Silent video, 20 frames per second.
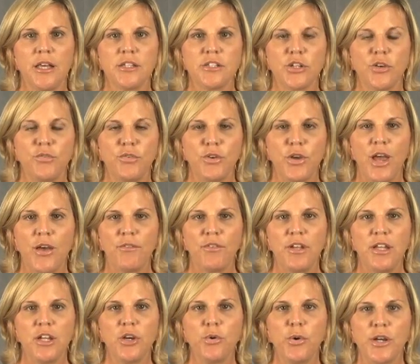So if you have
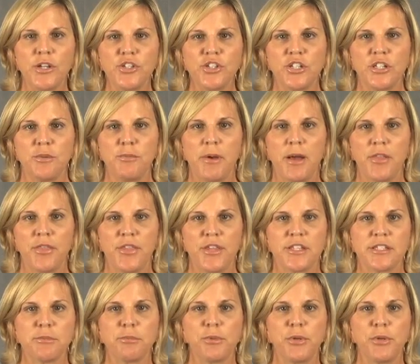any question about this,